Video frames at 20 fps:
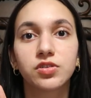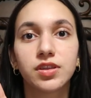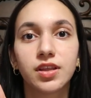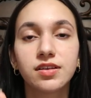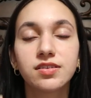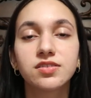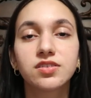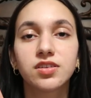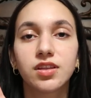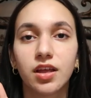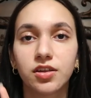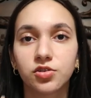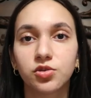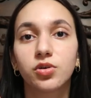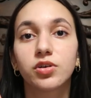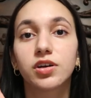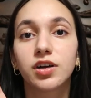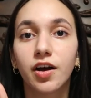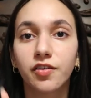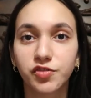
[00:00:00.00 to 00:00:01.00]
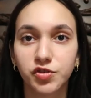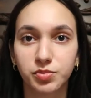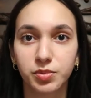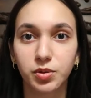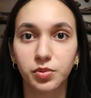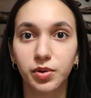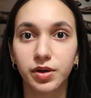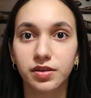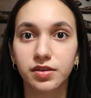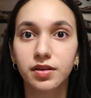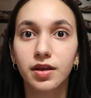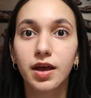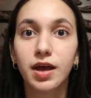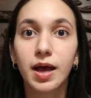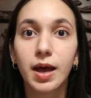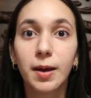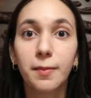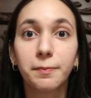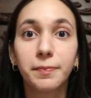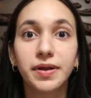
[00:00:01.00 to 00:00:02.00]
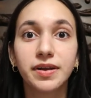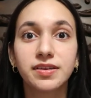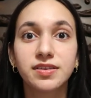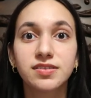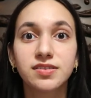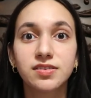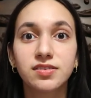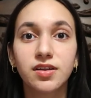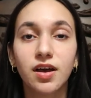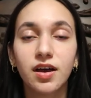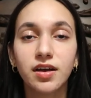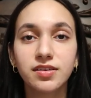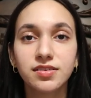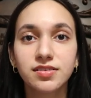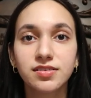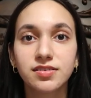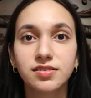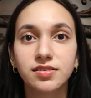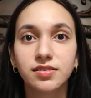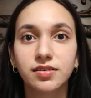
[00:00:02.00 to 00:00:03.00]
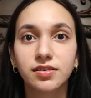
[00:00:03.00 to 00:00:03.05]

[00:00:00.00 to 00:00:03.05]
things that you're comfortable with, but it's not